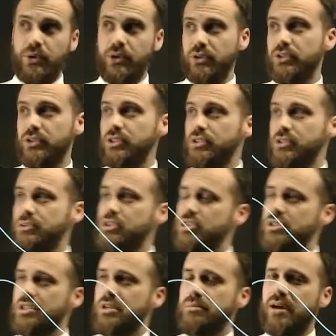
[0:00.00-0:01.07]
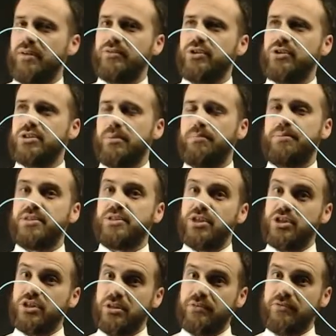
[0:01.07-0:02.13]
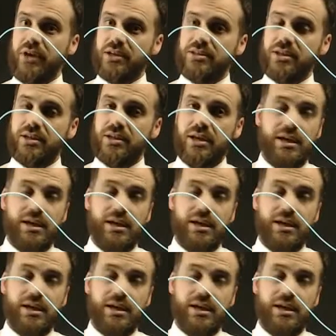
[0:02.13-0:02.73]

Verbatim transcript: we're not just going to be able to use a position vector.